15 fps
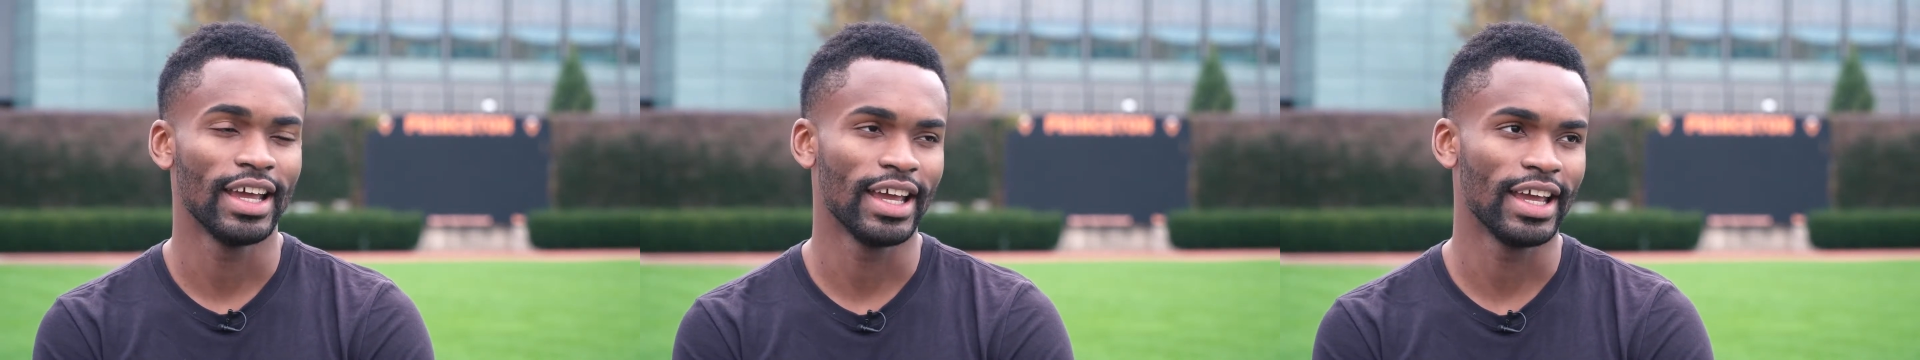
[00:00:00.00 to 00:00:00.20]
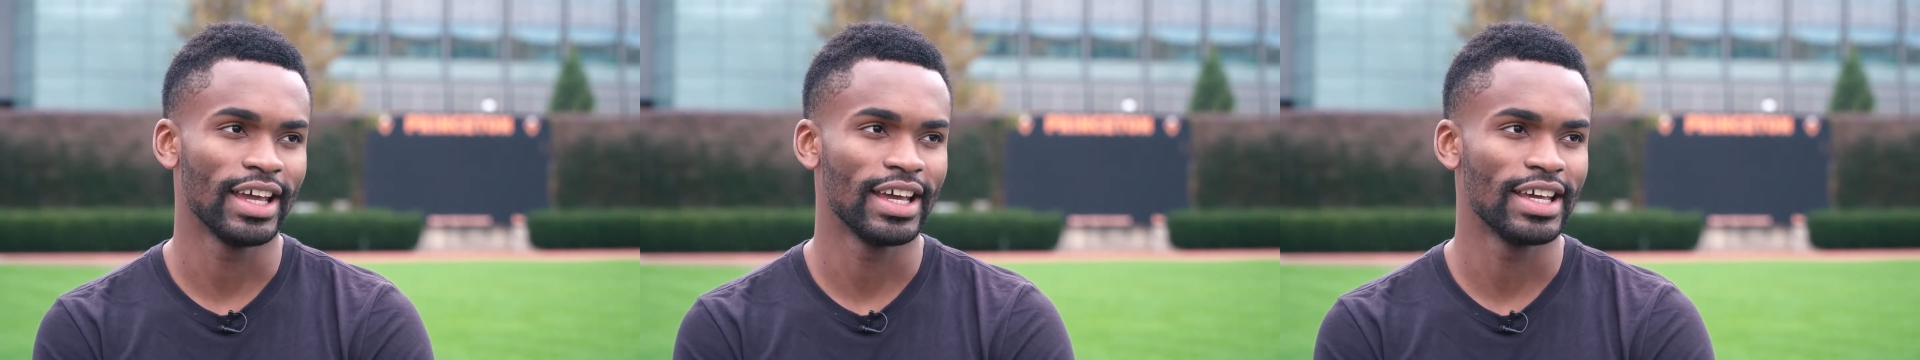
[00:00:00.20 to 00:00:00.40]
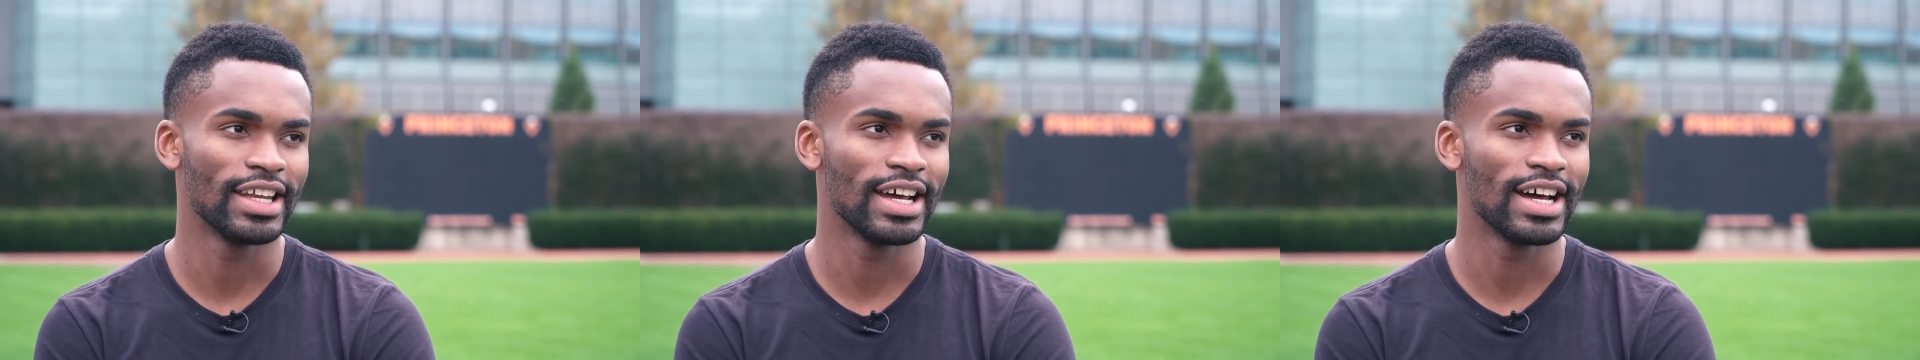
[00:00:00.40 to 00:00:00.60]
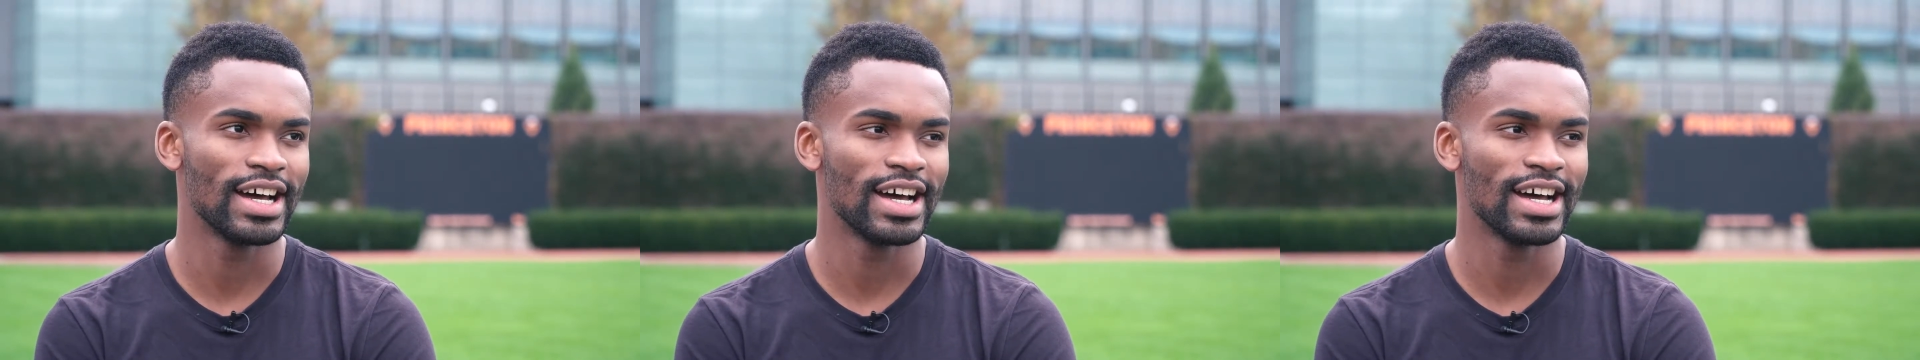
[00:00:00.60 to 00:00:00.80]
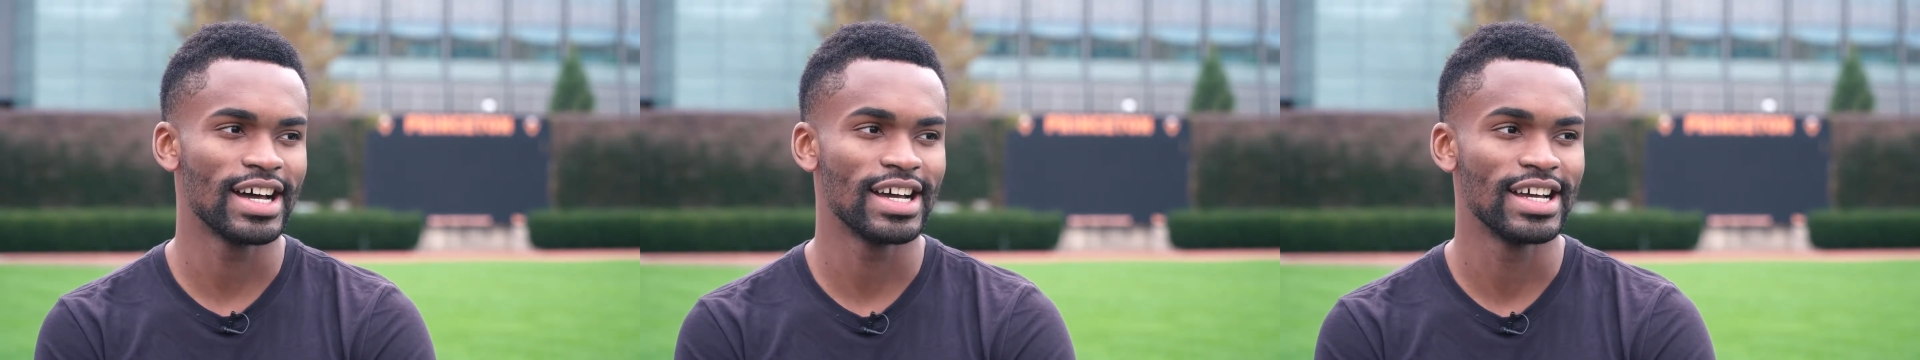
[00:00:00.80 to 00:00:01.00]
And
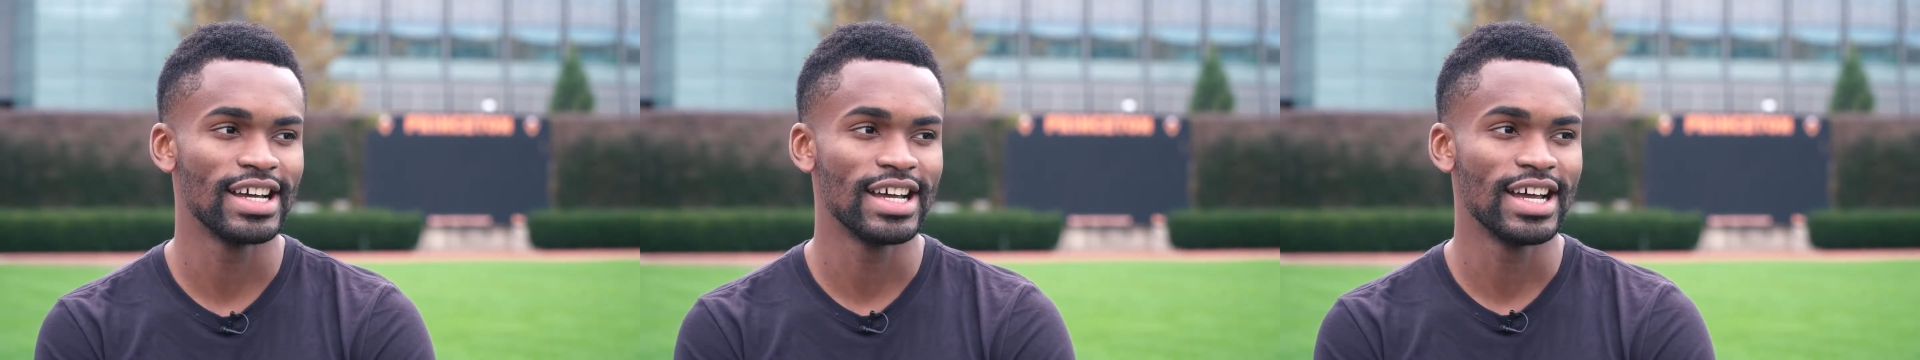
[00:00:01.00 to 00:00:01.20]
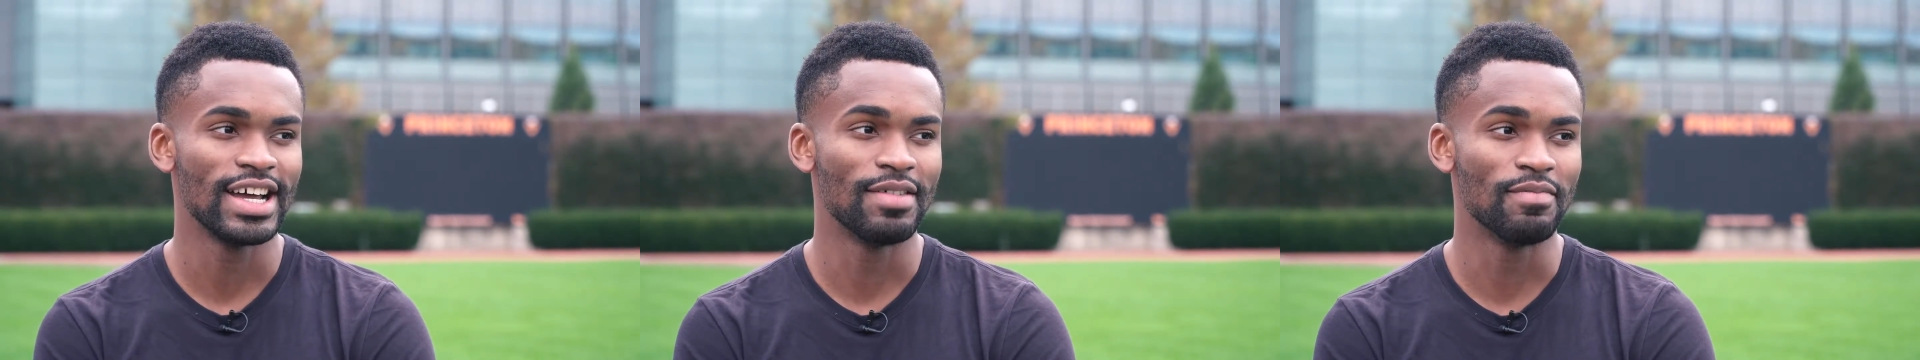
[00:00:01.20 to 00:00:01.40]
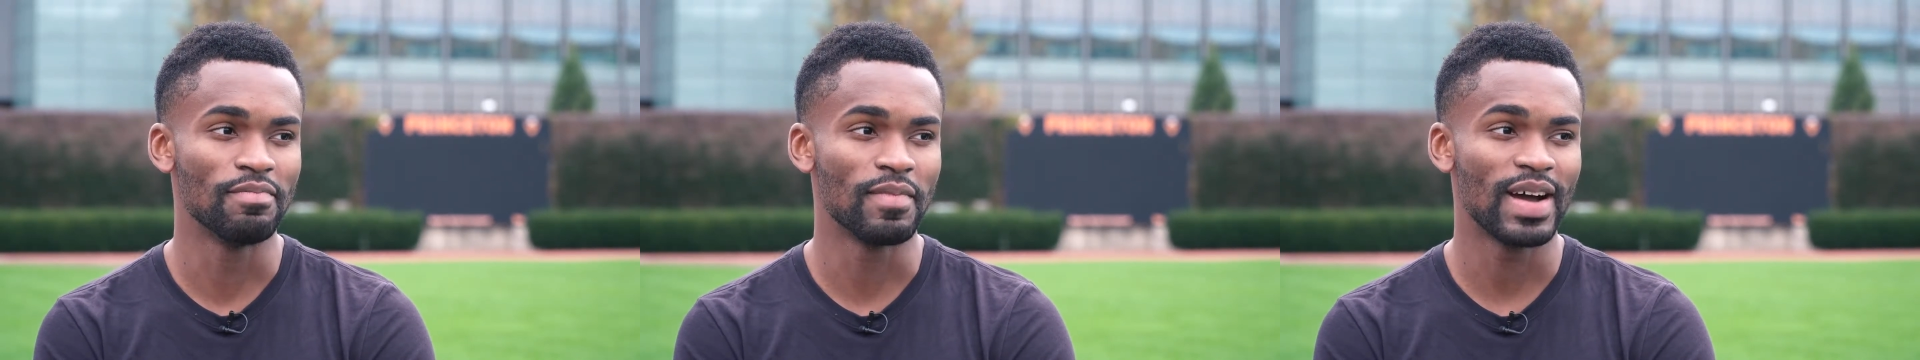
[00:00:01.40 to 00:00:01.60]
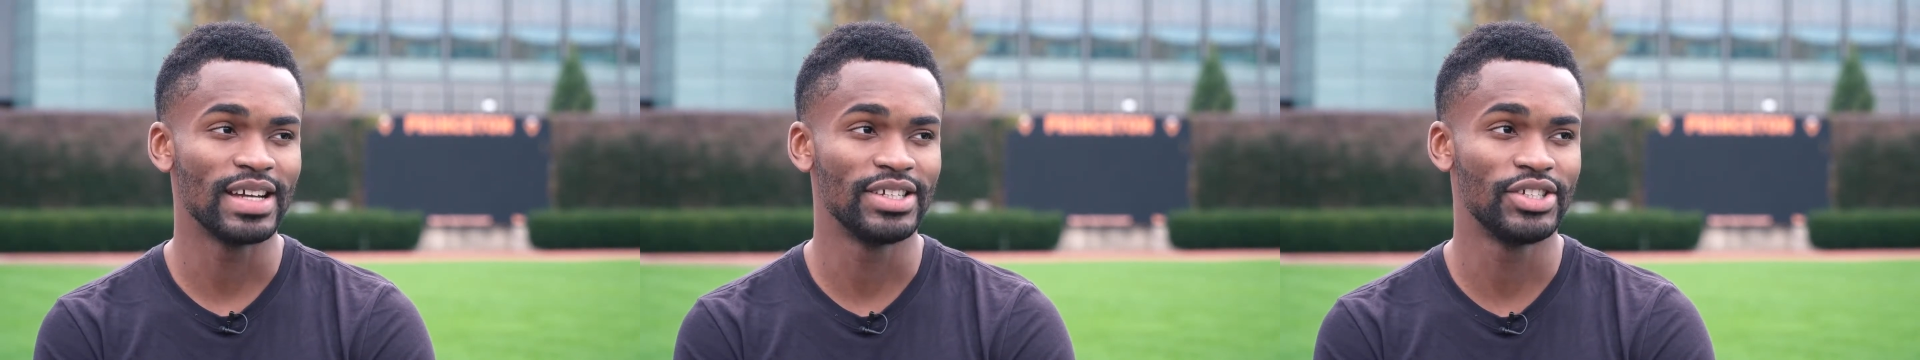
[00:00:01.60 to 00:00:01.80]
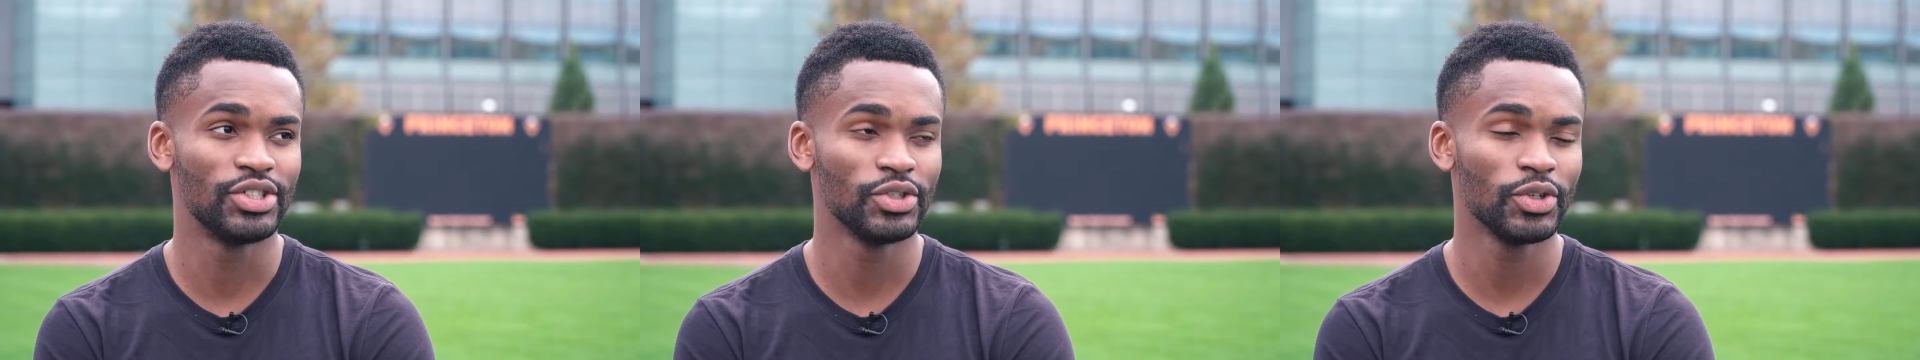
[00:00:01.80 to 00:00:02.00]
uh,
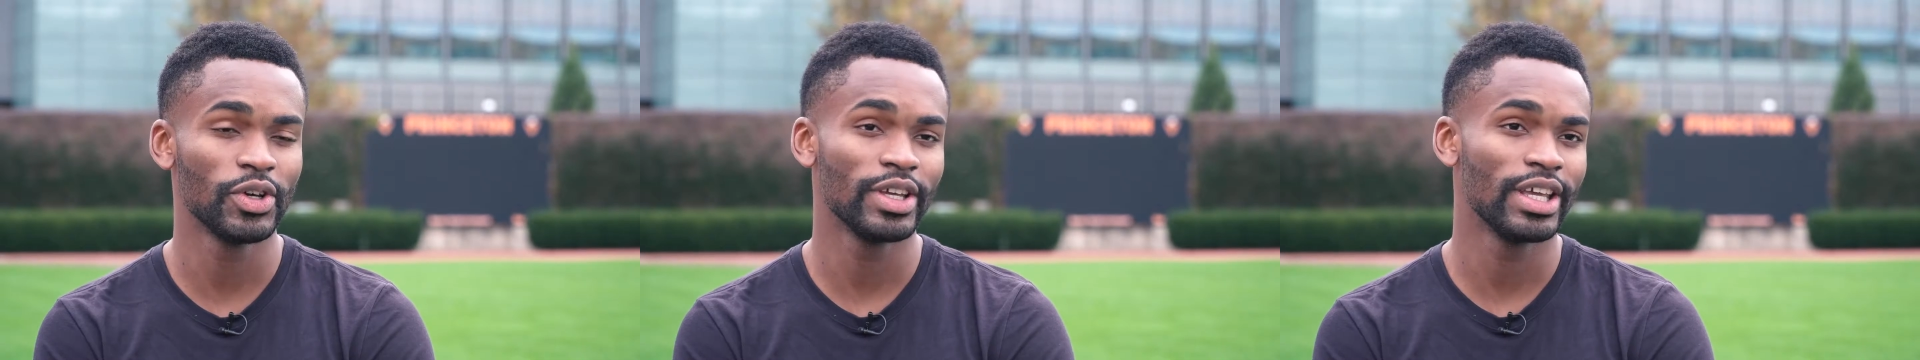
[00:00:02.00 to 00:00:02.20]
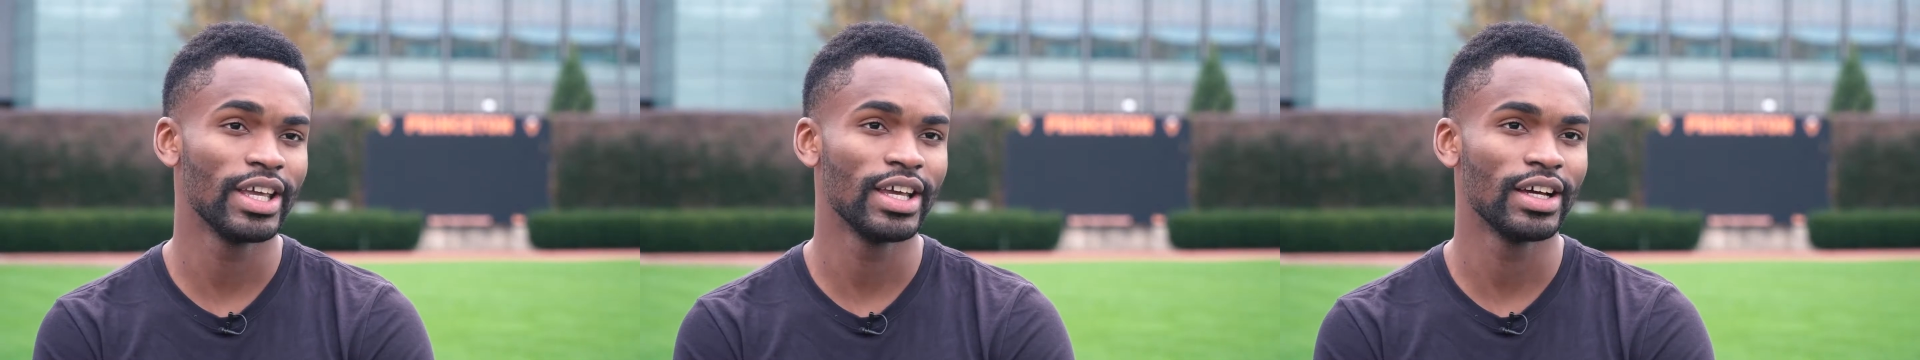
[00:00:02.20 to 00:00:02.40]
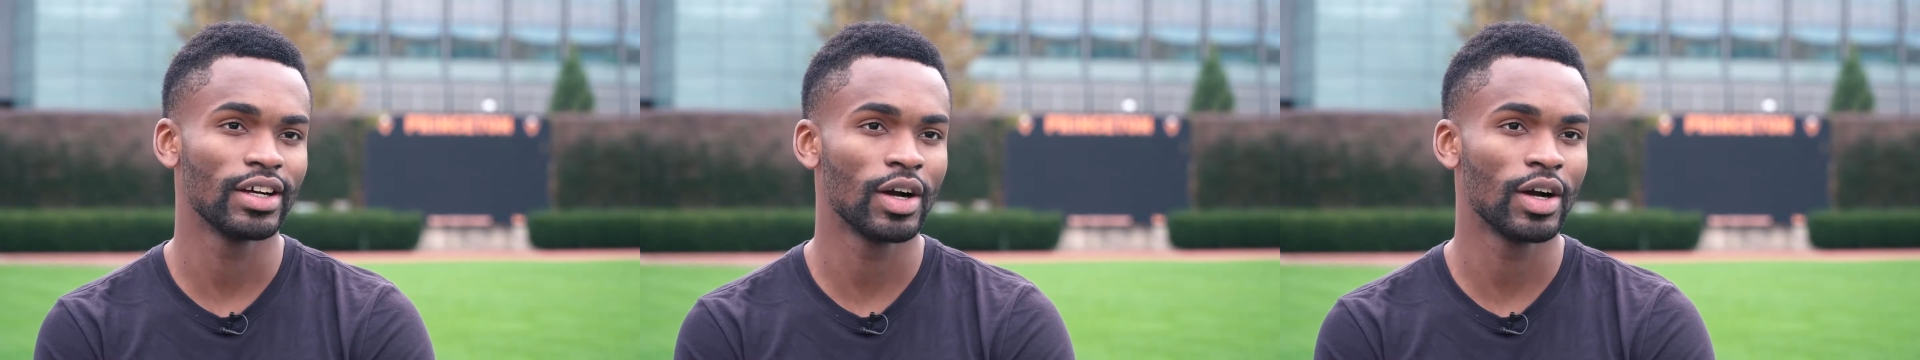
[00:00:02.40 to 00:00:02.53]
my junior year,